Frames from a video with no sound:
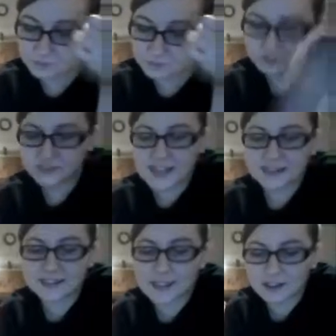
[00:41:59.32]

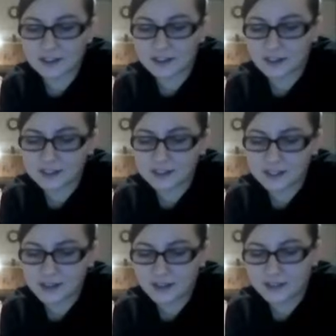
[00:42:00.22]
Tactile
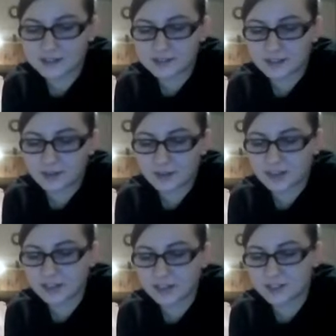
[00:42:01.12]
agnosia is the inability
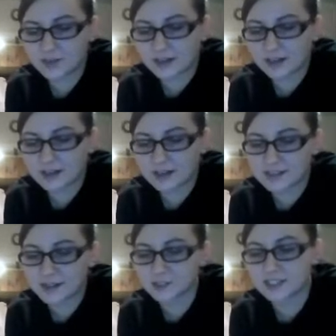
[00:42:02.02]
to recognize
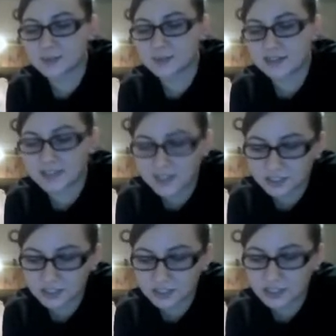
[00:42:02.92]
objects by
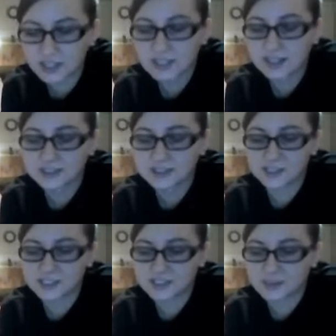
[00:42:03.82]
touch and suggests a